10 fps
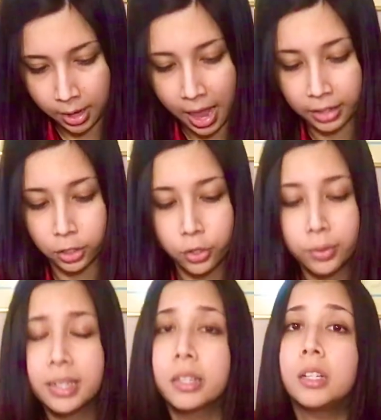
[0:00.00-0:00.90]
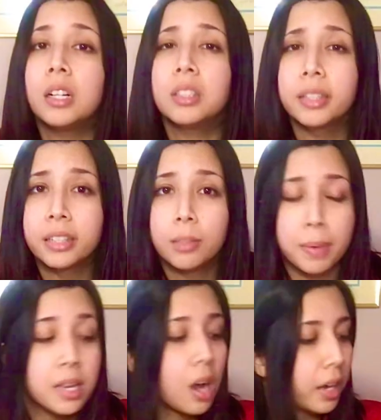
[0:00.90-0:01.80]
and drizzle a little
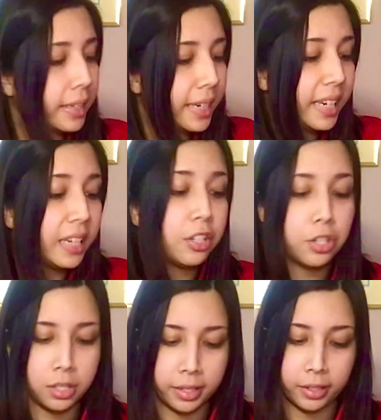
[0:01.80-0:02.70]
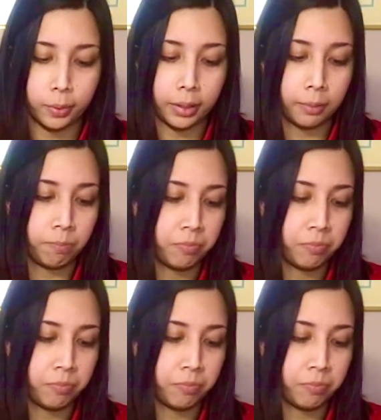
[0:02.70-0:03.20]
bit on each skewer.